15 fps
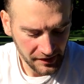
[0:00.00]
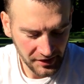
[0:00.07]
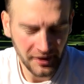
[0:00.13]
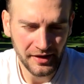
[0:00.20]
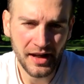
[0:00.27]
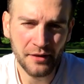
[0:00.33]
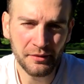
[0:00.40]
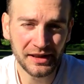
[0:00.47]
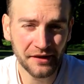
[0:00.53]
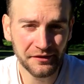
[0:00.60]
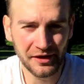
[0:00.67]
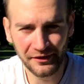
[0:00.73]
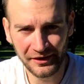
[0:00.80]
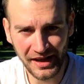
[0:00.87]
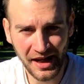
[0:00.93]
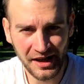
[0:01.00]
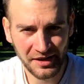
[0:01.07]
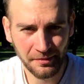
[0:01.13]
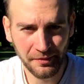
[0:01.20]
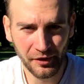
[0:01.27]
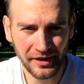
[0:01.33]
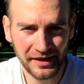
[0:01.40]
We left at the
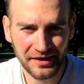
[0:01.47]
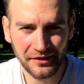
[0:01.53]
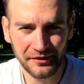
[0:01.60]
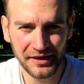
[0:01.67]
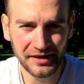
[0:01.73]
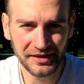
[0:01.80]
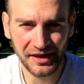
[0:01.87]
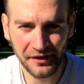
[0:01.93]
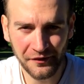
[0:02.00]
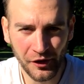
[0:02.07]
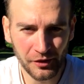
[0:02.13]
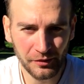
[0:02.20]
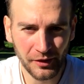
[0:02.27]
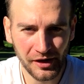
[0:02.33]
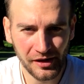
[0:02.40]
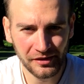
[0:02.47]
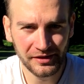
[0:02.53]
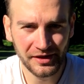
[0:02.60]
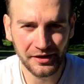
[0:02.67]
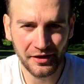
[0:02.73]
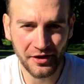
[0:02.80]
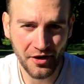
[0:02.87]
last point of the default
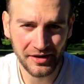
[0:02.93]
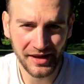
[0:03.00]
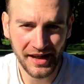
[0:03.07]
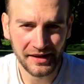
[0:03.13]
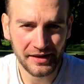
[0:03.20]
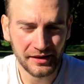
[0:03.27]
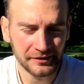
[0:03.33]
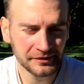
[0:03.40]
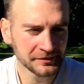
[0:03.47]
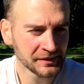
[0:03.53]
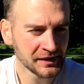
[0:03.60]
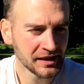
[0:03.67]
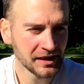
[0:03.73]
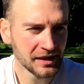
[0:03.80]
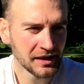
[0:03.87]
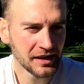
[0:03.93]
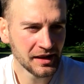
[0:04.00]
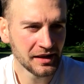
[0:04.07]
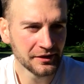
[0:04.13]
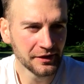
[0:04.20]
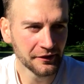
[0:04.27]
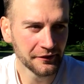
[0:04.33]
world, Gorlak,
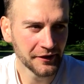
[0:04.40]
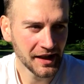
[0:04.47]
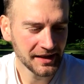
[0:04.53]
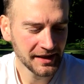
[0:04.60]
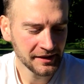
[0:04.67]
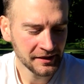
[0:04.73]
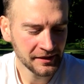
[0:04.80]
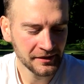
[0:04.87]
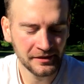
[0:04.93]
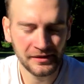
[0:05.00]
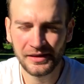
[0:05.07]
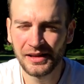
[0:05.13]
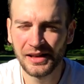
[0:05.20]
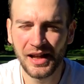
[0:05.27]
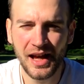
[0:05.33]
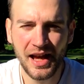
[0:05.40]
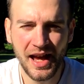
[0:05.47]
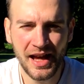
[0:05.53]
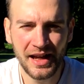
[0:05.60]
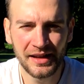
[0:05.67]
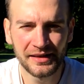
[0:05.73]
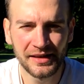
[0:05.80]
Nevada.
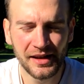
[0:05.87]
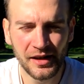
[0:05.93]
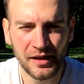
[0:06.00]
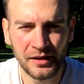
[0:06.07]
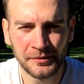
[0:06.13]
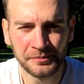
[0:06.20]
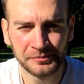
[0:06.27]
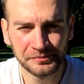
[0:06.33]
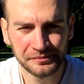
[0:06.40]
And, not